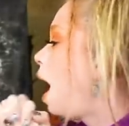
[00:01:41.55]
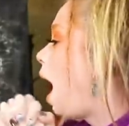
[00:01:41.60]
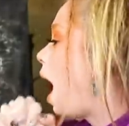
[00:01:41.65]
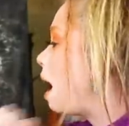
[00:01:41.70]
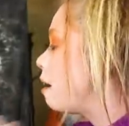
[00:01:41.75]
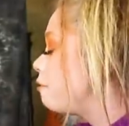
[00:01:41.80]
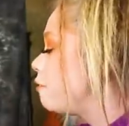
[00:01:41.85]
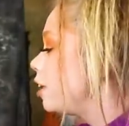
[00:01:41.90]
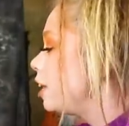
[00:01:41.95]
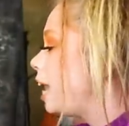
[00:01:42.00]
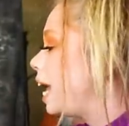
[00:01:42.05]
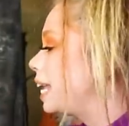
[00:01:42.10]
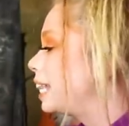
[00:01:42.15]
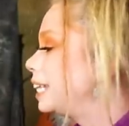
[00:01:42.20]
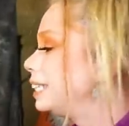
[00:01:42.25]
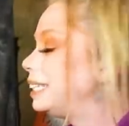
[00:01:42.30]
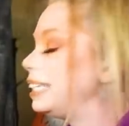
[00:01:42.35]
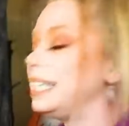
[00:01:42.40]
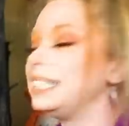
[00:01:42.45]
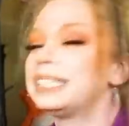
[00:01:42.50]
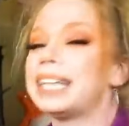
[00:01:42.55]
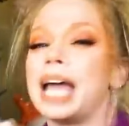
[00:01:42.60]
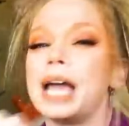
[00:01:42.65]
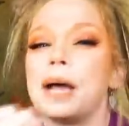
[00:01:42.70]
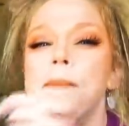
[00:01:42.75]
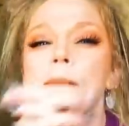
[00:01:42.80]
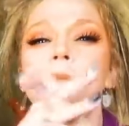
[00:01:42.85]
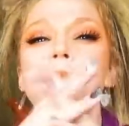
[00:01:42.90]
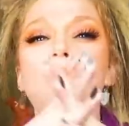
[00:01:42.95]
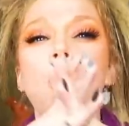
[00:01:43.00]
I feel like this is
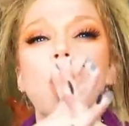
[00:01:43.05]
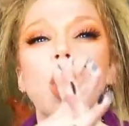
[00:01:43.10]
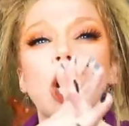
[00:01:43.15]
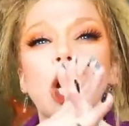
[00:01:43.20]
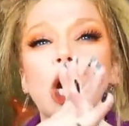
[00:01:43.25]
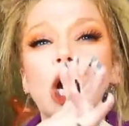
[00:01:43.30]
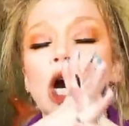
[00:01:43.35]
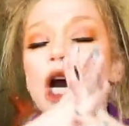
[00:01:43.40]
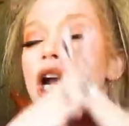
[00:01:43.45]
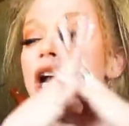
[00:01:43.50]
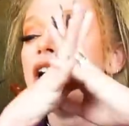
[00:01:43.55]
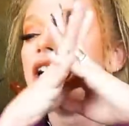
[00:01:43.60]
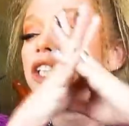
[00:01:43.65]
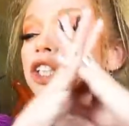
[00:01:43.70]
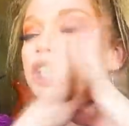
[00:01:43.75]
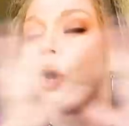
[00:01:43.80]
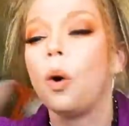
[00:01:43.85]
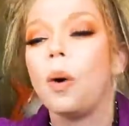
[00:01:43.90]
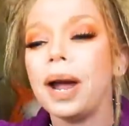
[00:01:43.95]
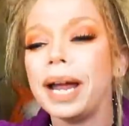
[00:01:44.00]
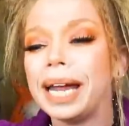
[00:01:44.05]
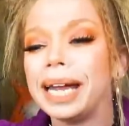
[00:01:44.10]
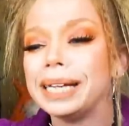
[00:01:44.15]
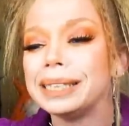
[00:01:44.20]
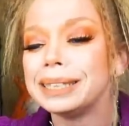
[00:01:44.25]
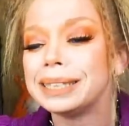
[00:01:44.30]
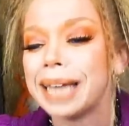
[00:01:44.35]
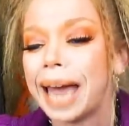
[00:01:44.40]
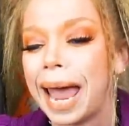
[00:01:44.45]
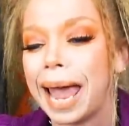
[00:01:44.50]
like more toys
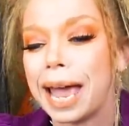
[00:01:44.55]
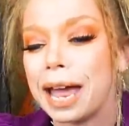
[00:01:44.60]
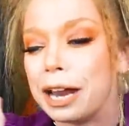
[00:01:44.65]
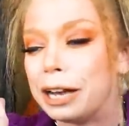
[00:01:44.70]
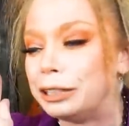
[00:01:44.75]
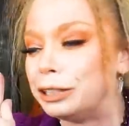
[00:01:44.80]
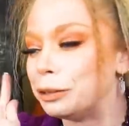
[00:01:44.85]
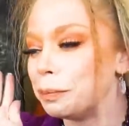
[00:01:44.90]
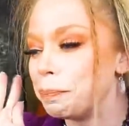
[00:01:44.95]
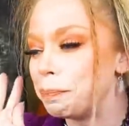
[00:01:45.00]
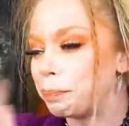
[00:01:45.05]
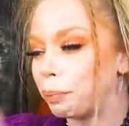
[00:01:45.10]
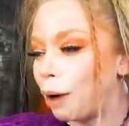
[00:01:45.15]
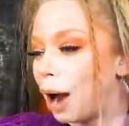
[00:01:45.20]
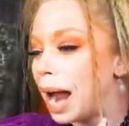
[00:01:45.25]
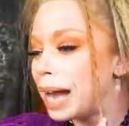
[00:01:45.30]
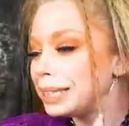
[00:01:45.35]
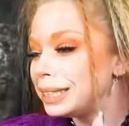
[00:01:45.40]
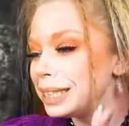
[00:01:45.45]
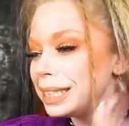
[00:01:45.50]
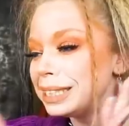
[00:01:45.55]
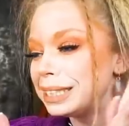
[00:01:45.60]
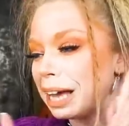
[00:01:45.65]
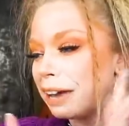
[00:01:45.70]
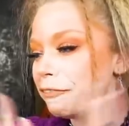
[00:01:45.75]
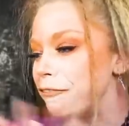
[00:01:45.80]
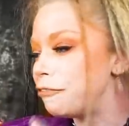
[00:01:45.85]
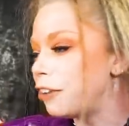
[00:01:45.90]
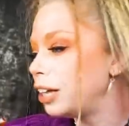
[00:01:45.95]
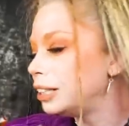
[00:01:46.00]
and prizes
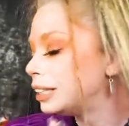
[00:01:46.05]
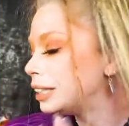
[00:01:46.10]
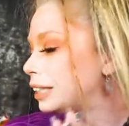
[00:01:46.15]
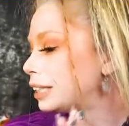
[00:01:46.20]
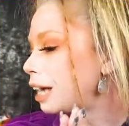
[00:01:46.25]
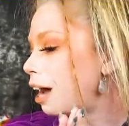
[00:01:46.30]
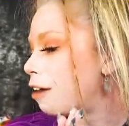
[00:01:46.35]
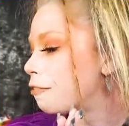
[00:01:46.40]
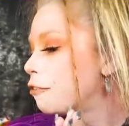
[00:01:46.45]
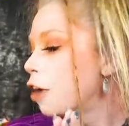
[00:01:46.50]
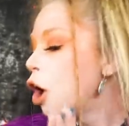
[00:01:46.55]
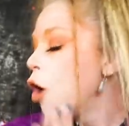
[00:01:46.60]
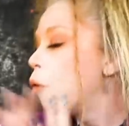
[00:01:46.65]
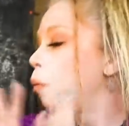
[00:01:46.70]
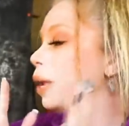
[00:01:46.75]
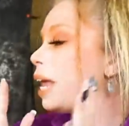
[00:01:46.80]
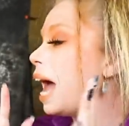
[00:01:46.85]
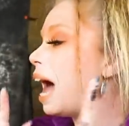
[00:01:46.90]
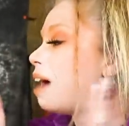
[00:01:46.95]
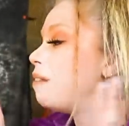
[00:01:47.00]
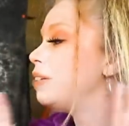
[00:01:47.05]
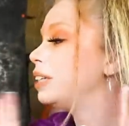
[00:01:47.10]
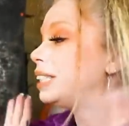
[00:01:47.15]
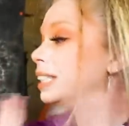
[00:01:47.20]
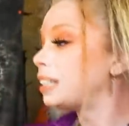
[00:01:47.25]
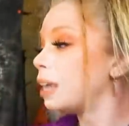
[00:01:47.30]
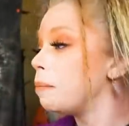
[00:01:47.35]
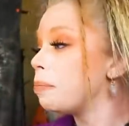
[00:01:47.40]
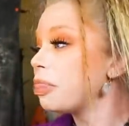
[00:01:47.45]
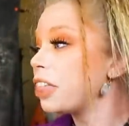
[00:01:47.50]
and fun stuff. We have
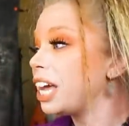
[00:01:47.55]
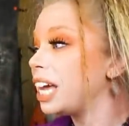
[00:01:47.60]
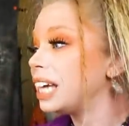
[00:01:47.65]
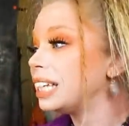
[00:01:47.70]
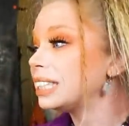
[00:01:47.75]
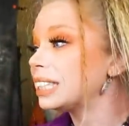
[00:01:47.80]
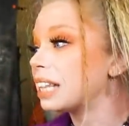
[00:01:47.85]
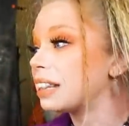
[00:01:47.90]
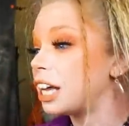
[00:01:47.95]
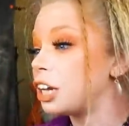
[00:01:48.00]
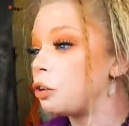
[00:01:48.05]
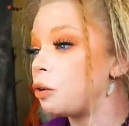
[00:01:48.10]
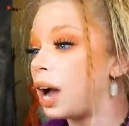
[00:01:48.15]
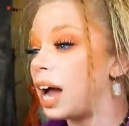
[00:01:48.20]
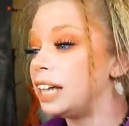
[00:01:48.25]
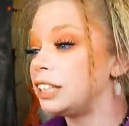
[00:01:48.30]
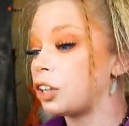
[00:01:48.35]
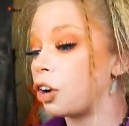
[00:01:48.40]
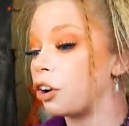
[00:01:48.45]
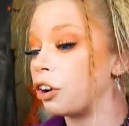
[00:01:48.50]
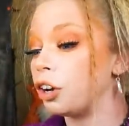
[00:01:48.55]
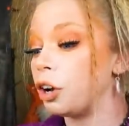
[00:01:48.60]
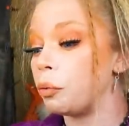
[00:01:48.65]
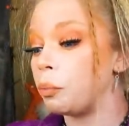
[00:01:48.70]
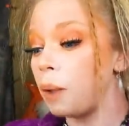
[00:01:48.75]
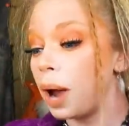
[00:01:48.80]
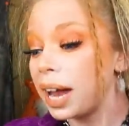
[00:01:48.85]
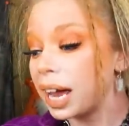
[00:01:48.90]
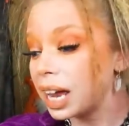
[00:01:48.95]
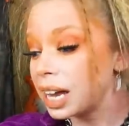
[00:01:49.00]
some things that you guys are gonna
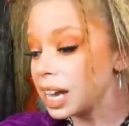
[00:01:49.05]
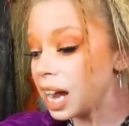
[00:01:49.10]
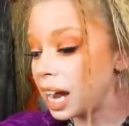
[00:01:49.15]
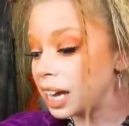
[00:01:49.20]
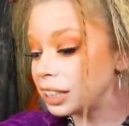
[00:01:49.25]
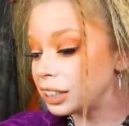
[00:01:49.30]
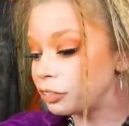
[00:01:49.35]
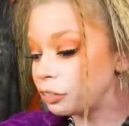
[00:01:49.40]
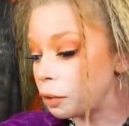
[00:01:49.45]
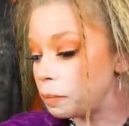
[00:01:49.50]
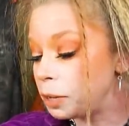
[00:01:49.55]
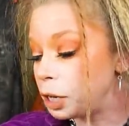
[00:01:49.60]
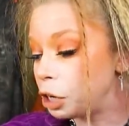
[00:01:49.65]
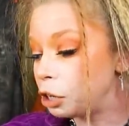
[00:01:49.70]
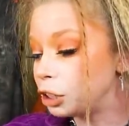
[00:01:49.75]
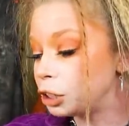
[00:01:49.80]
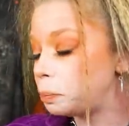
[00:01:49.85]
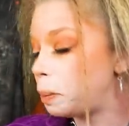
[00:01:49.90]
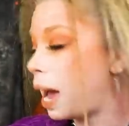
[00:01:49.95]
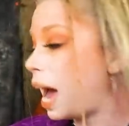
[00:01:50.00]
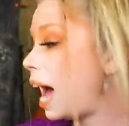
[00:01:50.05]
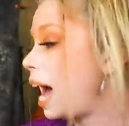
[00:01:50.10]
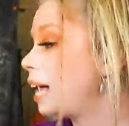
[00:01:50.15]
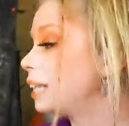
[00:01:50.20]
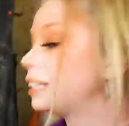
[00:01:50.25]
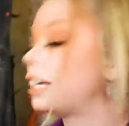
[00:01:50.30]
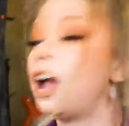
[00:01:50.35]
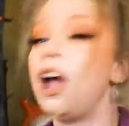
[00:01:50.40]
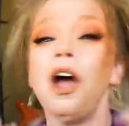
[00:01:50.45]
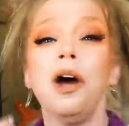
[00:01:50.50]
recognize from years
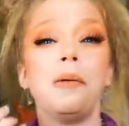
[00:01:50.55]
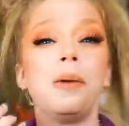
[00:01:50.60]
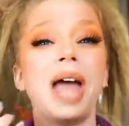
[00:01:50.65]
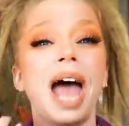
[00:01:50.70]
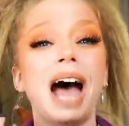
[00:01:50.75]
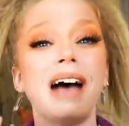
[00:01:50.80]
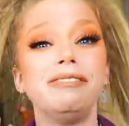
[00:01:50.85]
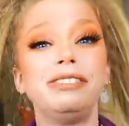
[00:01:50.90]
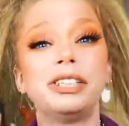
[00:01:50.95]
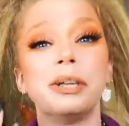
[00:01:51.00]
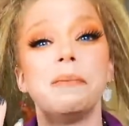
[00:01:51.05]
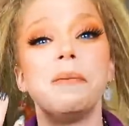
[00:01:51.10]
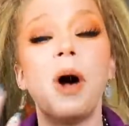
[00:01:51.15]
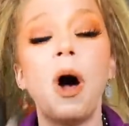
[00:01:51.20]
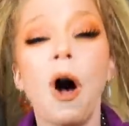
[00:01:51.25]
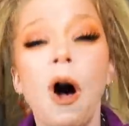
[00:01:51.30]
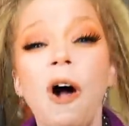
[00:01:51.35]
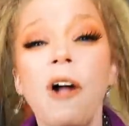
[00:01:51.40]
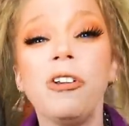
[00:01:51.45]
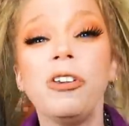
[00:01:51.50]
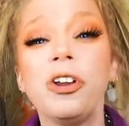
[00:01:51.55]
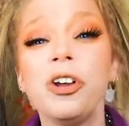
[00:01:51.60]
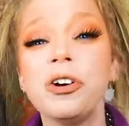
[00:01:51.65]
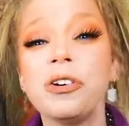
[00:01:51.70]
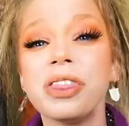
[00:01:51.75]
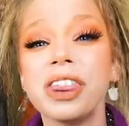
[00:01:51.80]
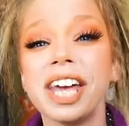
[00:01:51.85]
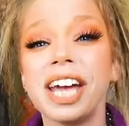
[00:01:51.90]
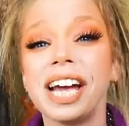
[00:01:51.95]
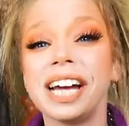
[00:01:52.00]
past. We have some all
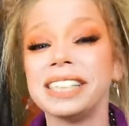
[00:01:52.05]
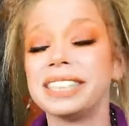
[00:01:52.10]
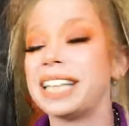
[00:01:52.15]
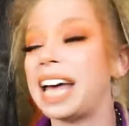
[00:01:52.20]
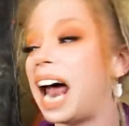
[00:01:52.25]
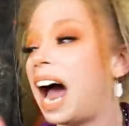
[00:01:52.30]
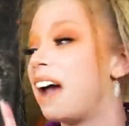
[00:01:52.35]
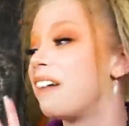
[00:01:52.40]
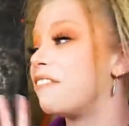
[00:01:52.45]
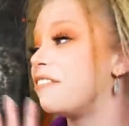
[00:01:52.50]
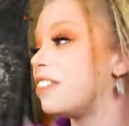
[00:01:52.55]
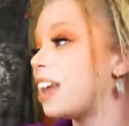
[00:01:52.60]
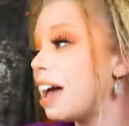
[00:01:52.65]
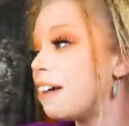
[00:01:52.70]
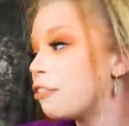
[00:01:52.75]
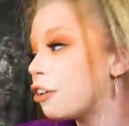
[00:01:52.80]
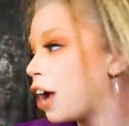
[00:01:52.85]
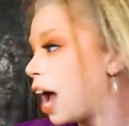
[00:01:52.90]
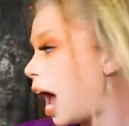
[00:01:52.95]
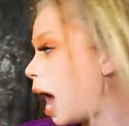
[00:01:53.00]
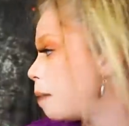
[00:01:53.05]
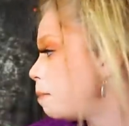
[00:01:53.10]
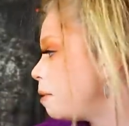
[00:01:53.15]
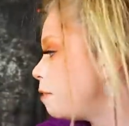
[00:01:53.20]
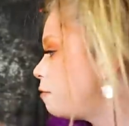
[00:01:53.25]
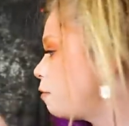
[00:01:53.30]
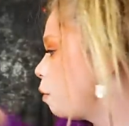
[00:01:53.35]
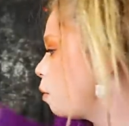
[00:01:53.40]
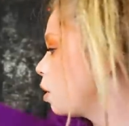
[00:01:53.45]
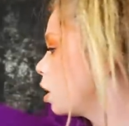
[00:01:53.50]
new things that I've never had
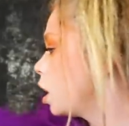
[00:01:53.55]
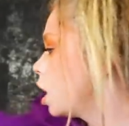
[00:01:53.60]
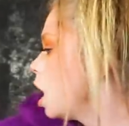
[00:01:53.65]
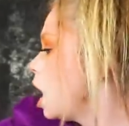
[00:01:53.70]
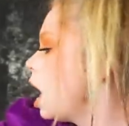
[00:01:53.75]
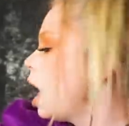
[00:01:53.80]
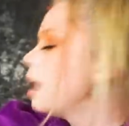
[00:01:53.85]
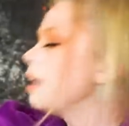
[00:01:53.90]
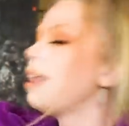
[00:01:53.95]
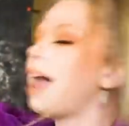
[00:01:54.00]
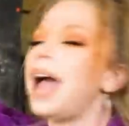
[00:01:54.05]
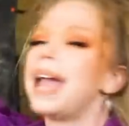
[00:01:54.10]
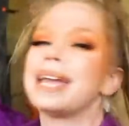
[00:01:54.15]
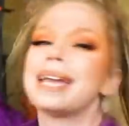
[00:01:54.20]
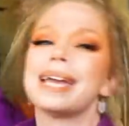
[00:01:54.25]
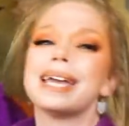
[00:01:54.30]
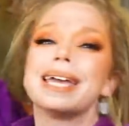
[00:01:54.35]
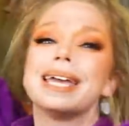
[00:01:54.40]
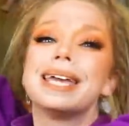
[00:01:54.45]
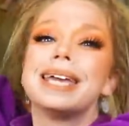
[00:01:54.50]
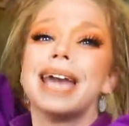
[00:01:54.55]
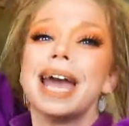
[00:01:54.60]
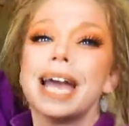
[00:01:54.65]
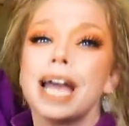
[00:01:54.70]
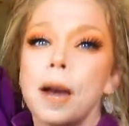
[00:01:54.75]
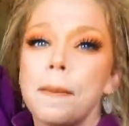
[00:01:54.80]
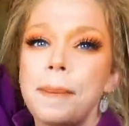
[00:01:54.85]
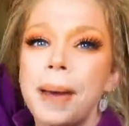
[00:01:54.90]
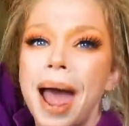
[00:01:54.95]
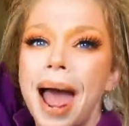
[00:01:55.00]
before, like
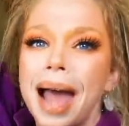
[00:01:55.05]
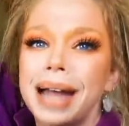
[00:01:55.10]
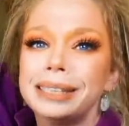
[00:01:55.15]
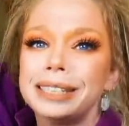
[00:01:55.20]
Gigapets.